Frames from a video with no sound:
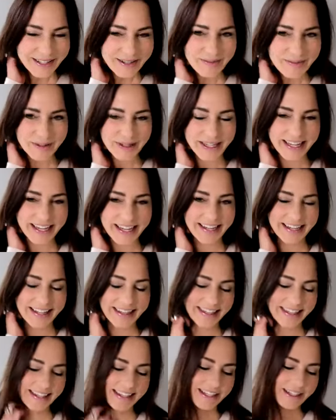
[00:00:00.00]
But yeah,
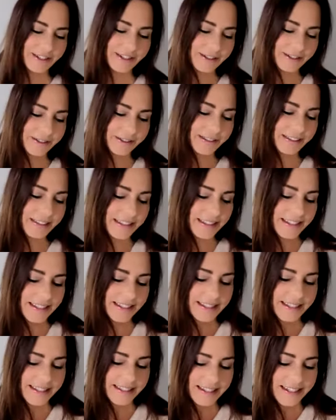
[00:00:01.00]
thank you.
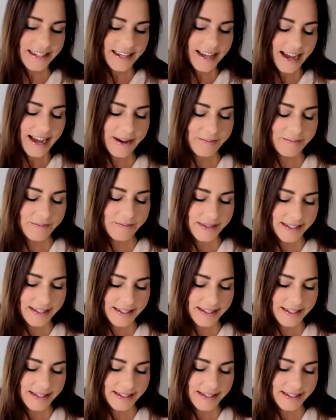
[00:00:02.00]
Um,